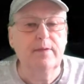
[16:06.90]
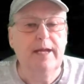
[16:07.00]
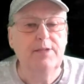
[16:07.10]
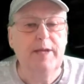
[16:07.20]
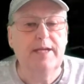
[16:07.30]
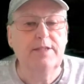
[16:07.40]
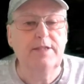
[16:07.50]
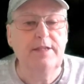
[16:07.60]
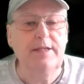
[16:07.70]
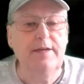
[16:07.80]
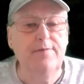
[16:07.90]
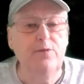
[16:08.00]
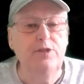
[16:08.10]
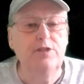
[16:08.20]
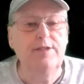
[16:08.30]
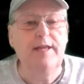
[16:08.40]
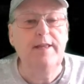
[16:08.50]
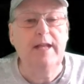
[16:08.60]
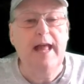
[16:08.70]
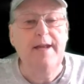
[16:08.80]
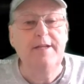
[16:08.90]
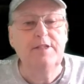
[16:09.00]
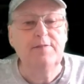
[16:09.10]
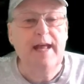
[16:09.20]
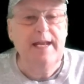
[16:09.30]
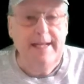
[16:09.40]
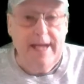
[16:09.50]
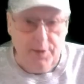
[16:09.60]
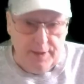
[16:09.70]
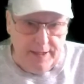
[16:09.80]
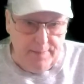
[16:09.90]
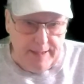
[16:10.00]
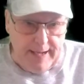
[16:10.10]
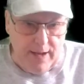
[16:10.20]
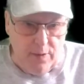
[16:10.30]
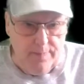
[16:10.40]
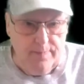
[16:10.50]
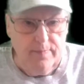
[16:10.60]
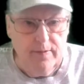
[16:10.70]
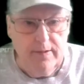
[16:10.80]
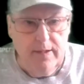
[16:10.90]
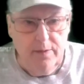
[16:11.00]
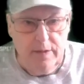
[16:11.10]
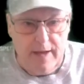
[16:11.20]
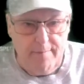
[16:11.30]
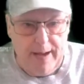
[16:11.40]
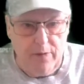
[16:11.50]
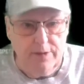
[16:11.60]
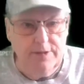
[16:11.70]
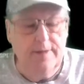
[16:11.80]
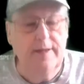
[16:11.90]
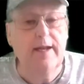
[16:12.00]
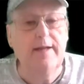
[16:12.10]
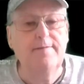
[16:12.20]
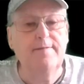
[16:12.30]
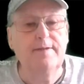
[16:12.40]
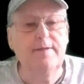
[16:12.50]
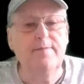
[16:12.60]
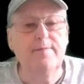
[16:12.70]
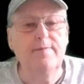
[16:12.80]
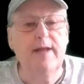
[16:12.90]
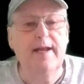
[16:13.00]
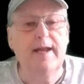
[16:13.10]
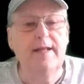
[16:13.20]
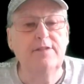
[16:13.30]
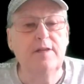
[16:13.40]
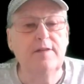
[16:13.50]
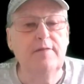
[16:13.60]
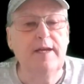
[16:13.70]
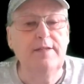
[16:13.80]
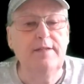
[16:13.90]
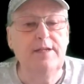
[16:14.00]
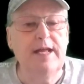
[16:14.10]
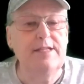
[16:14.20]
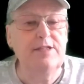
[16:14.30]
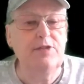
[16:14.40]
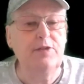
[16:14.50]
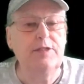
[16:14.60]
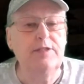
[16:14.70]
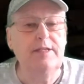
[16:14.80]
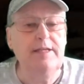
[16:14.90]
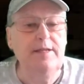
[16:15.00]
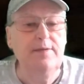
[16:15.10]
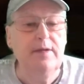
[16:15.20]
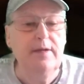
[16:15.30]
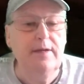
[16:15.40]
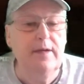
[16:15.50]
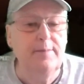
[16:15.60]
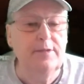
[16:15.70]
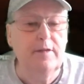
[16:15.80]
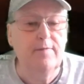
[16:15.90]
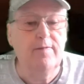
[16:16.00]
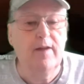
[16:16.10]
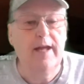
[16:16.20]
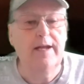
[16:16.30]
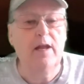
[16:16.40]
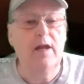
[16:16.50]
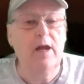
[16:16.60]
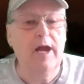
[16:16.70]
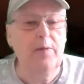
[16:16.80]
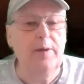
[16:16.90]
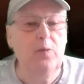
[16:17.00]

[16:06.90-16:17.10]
As we exit the Crucial See, the land is flattening out a little bit now. Have mountains on the left, flatlands on the right, and as you can see, I'm still flying along Highway